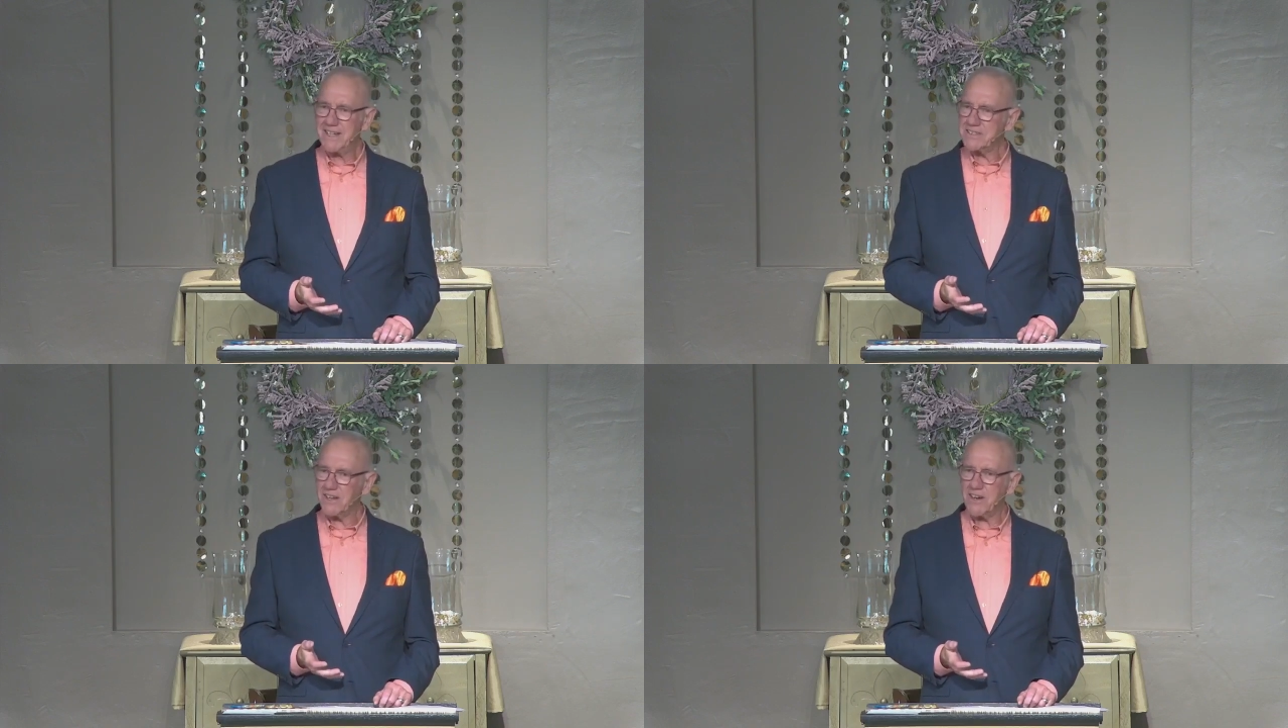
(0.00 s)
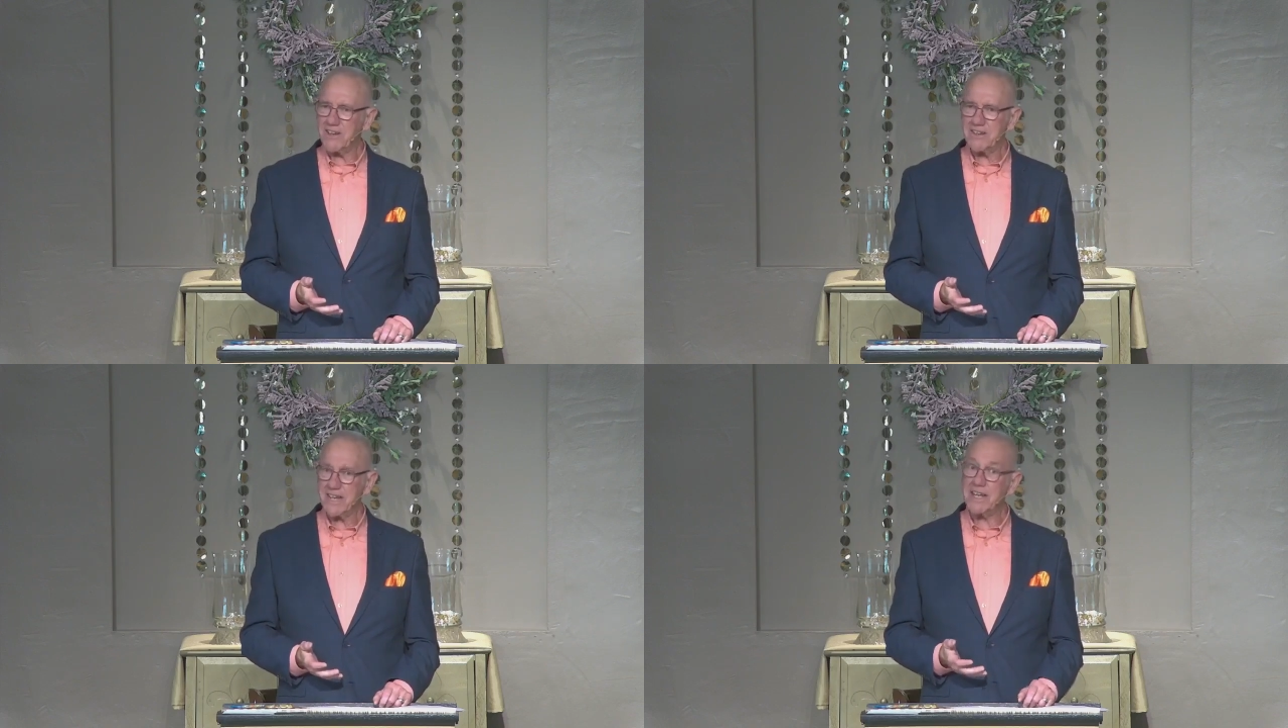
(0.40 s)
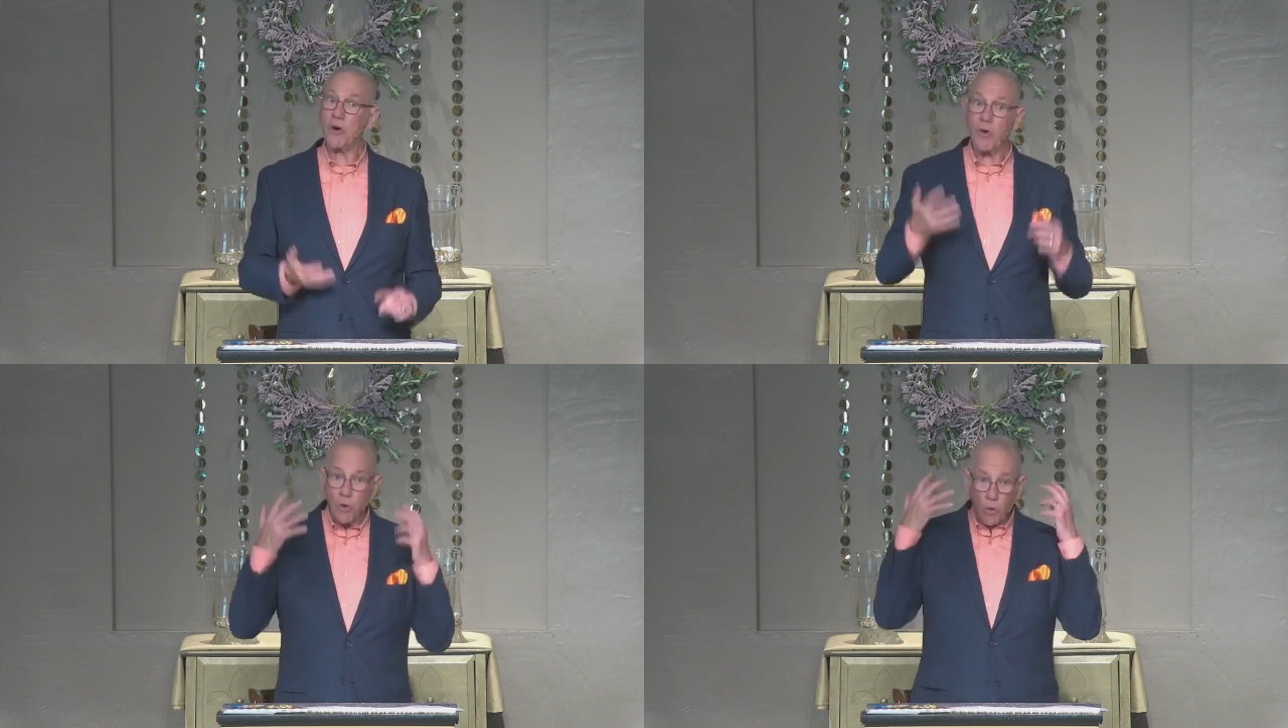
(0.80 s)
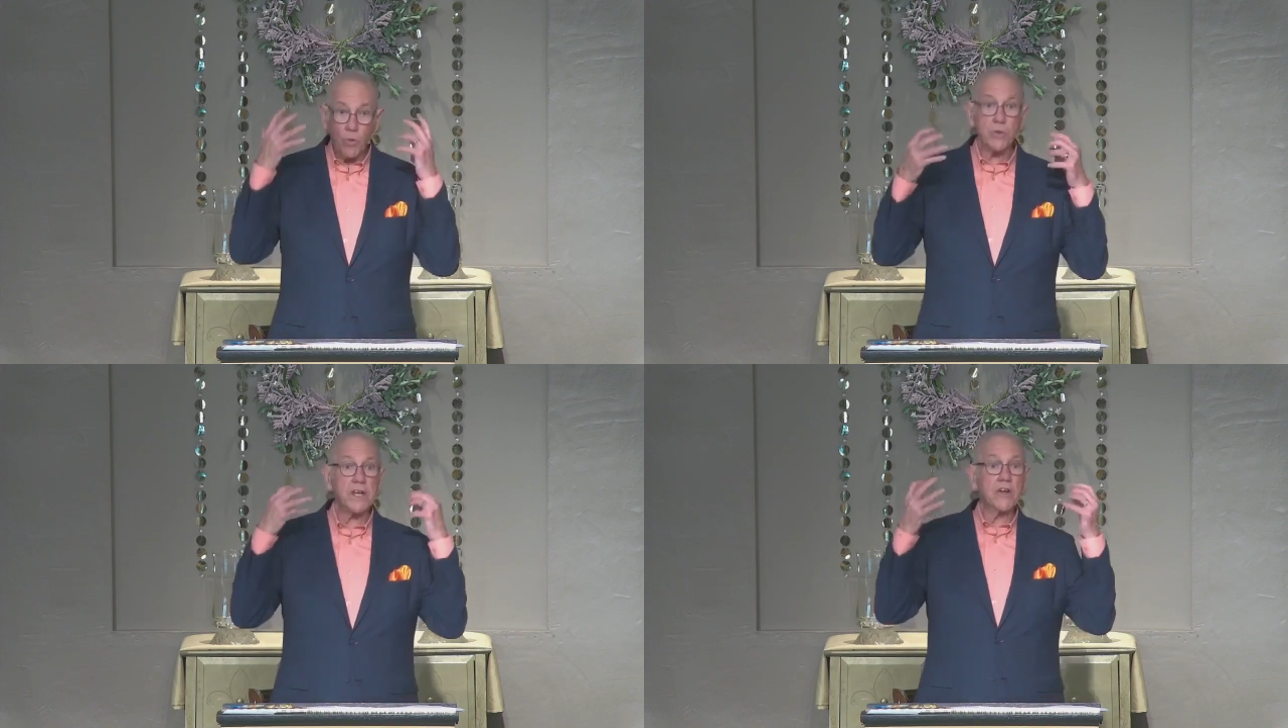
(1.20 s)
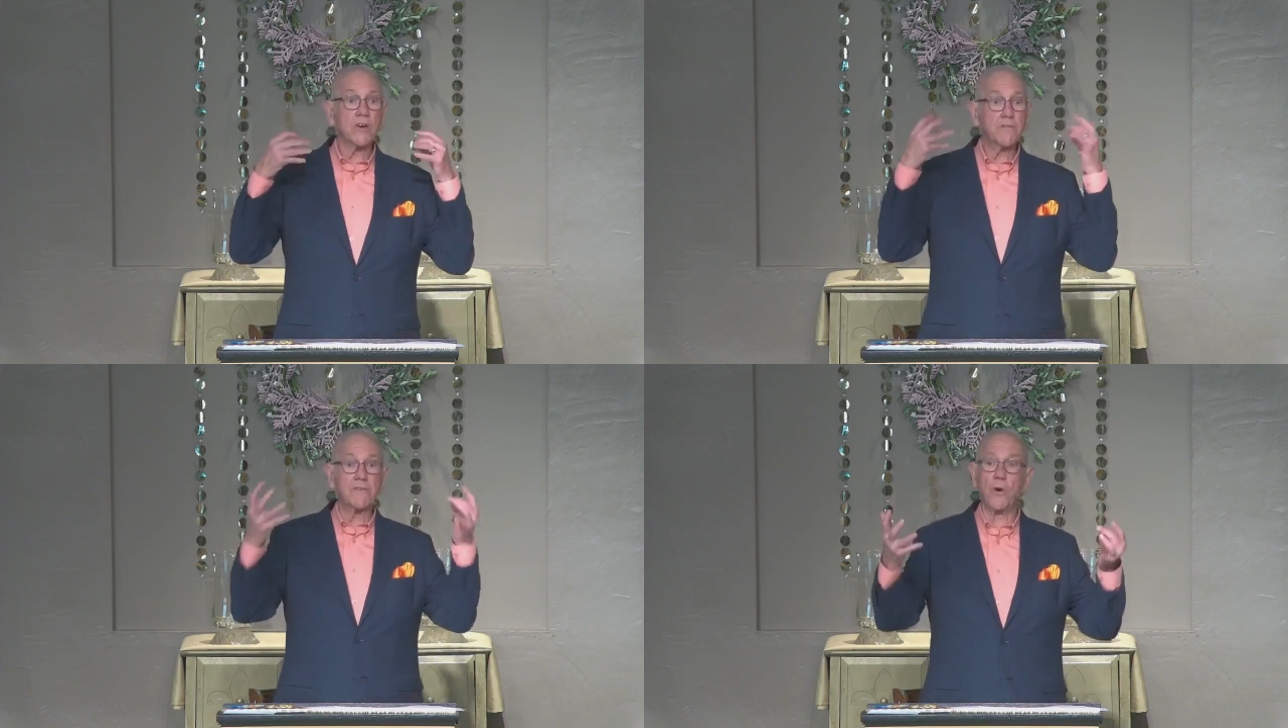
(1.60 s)
That's all. And holding
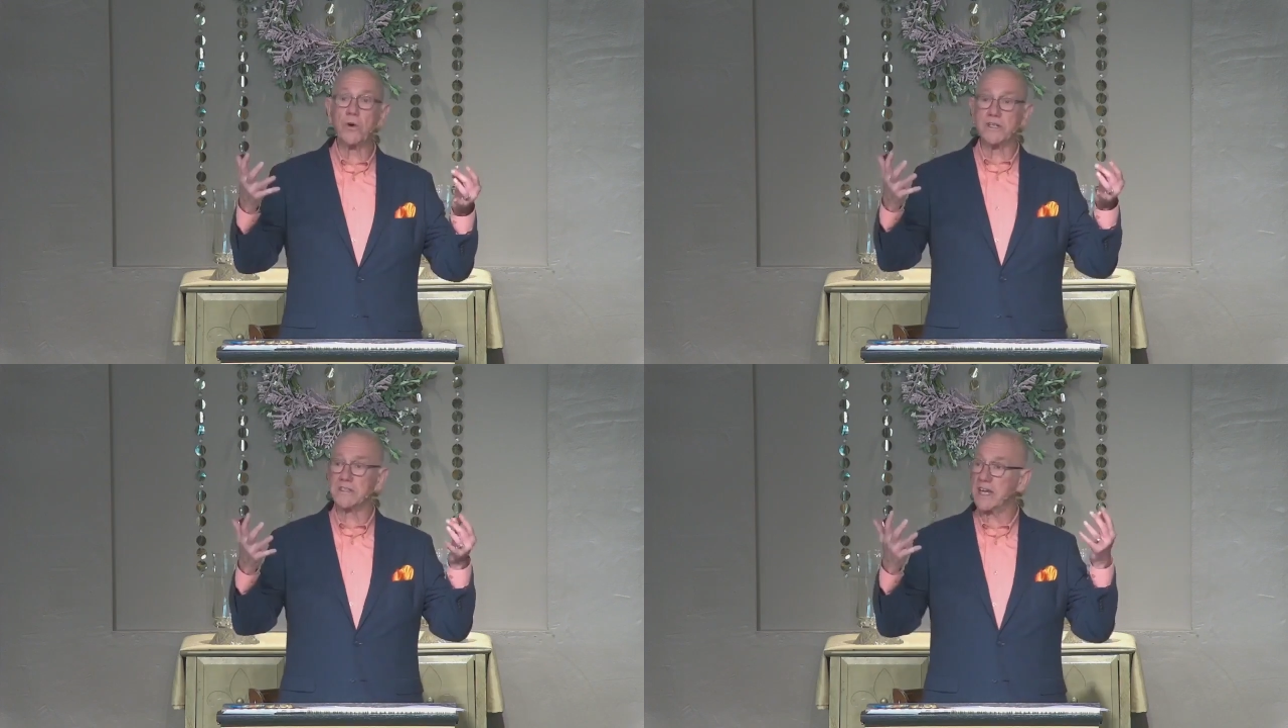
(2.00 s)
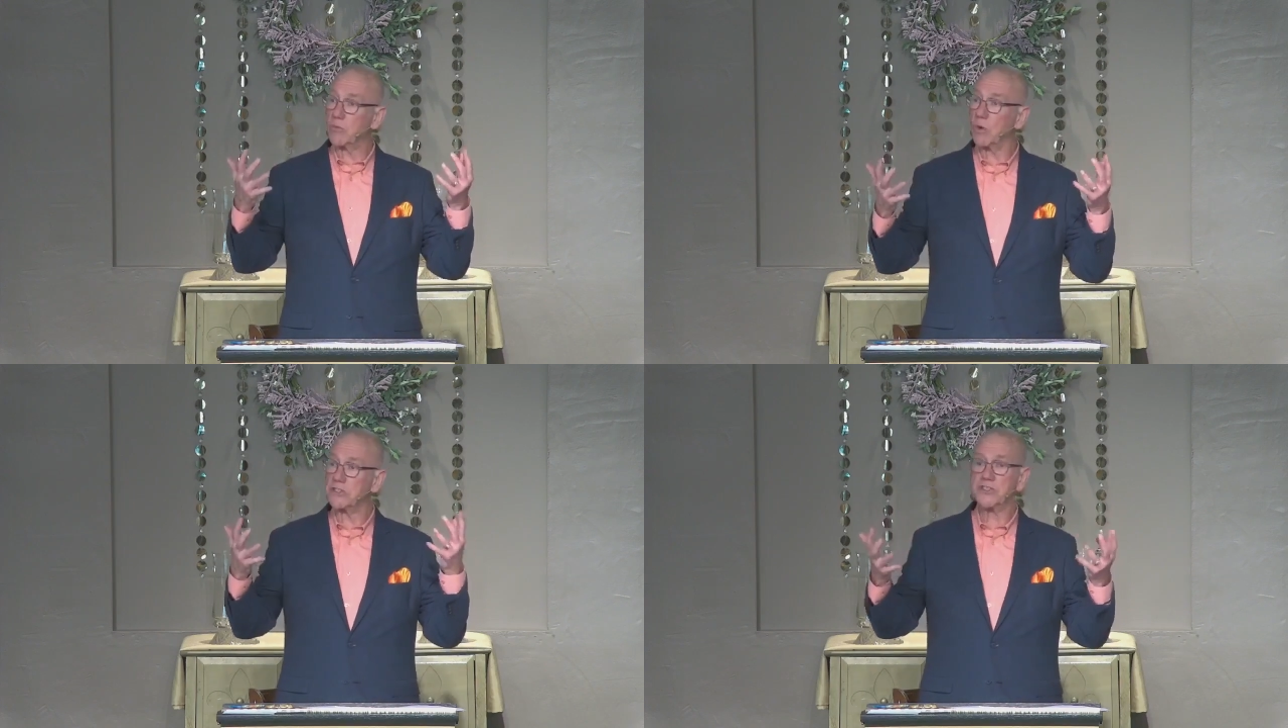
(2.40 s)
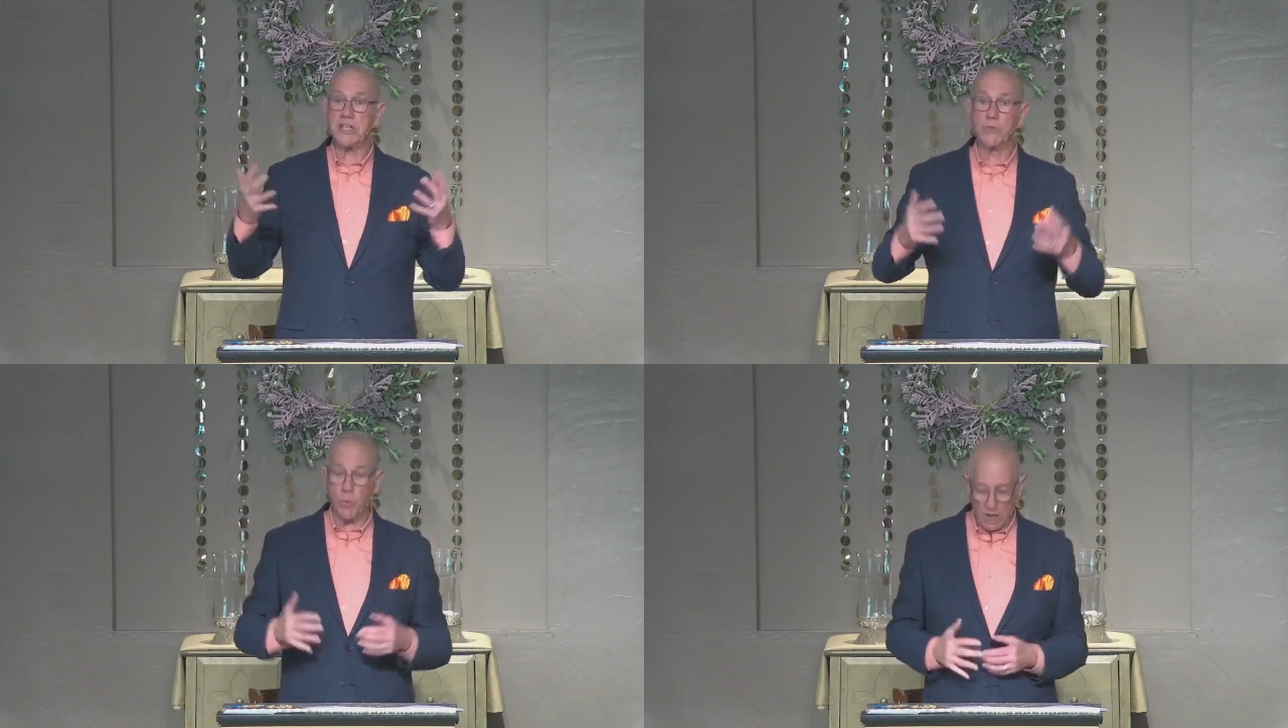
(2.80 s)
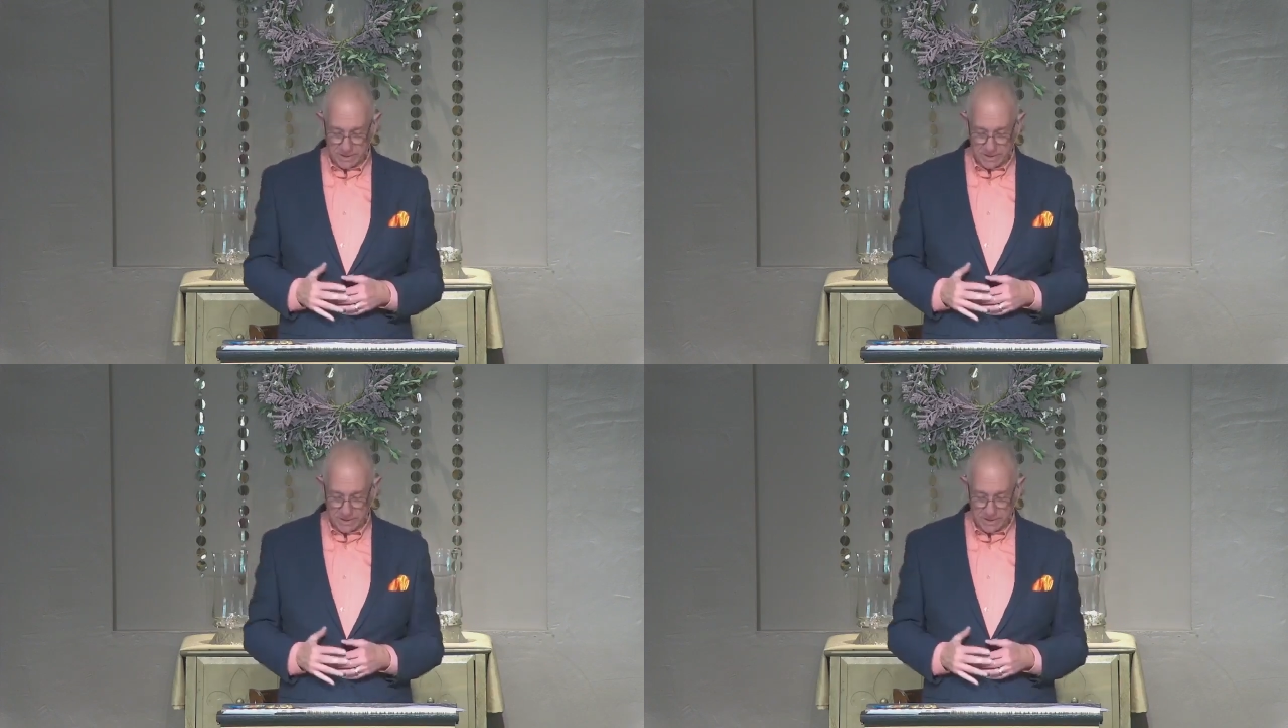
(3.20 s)
her focus on what she